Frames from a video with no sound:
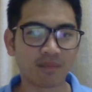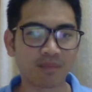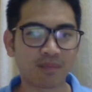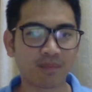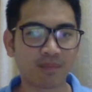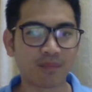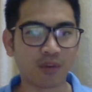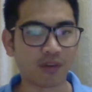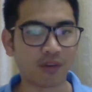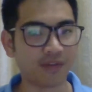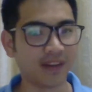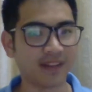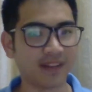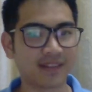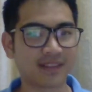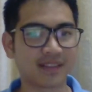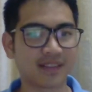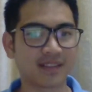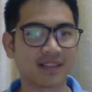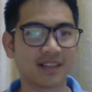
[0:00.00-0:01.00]

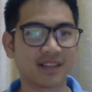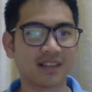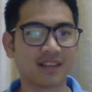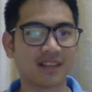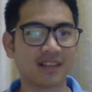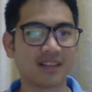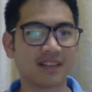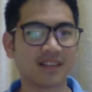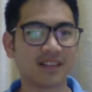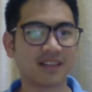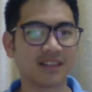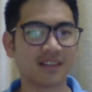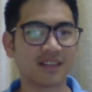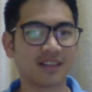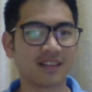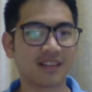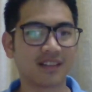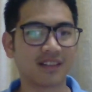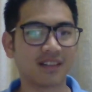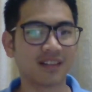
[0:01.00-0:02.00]
profits,
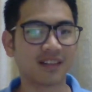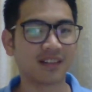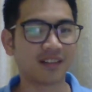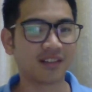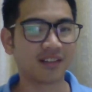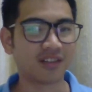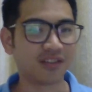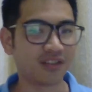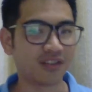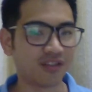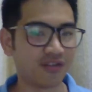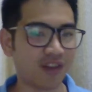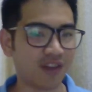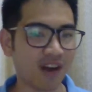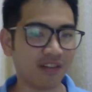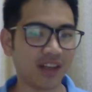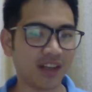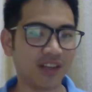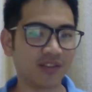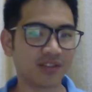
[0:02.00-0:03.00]

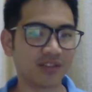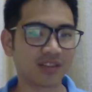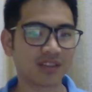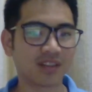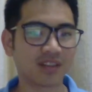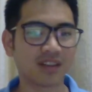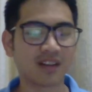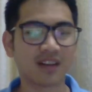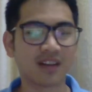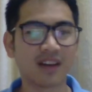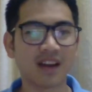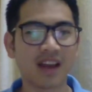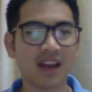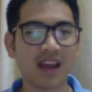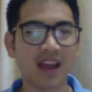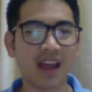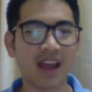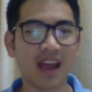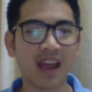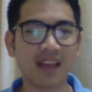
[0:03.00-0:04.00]
revenues,
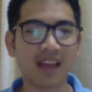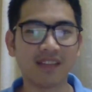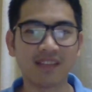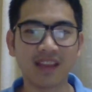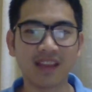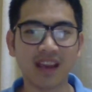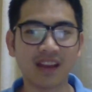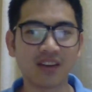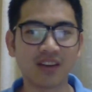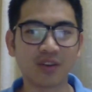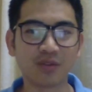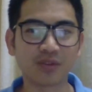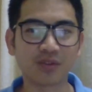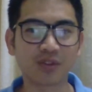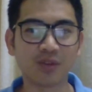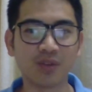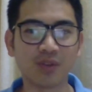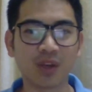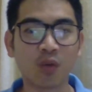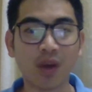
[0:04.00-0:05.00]
and then also
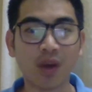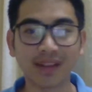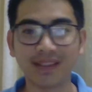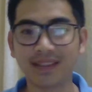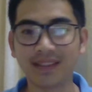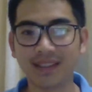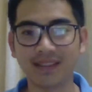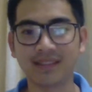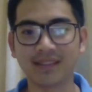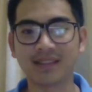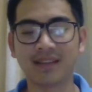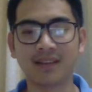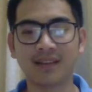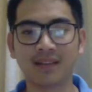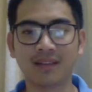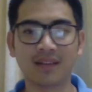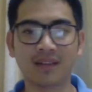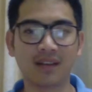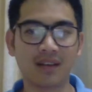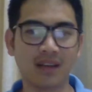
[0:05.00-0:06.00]
the quantities.
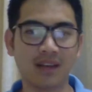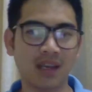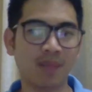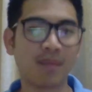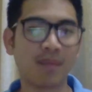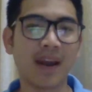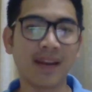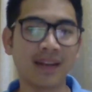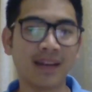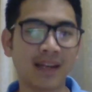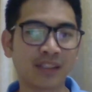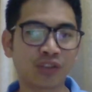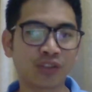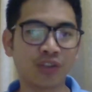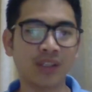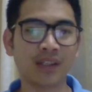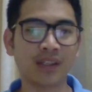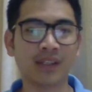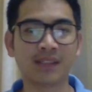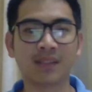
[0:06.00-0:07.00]
In my industry,
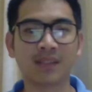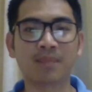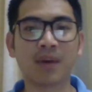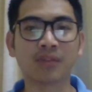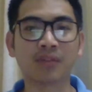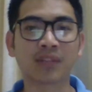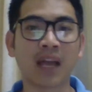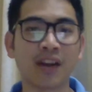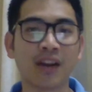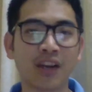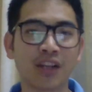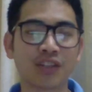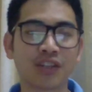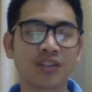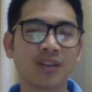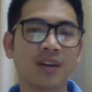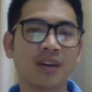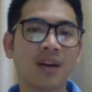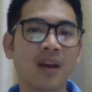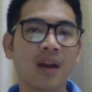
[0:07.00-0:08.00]
it's about tonnage.
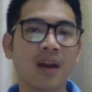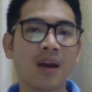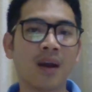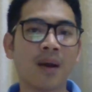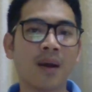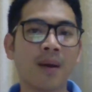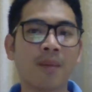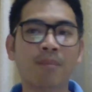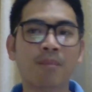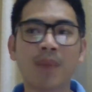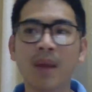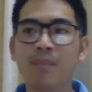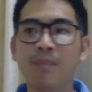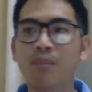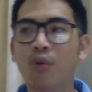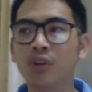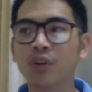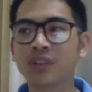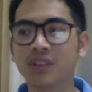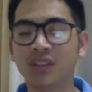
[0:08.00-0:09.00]
My
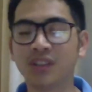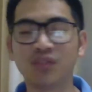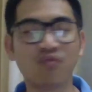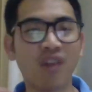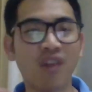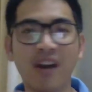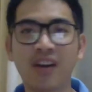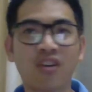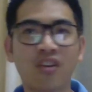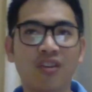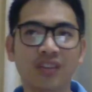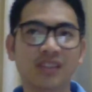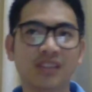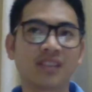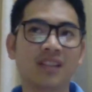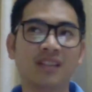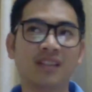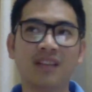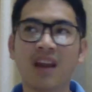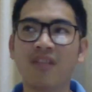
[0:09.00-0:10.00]
boss is very
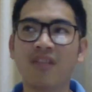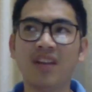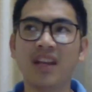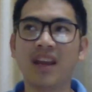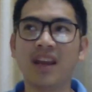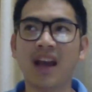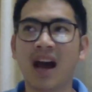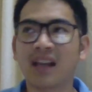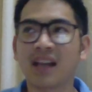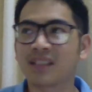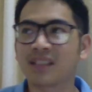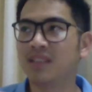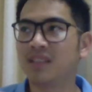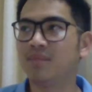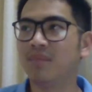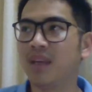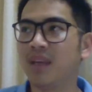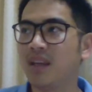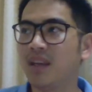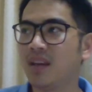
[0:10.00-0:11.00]
concerned every day asking me,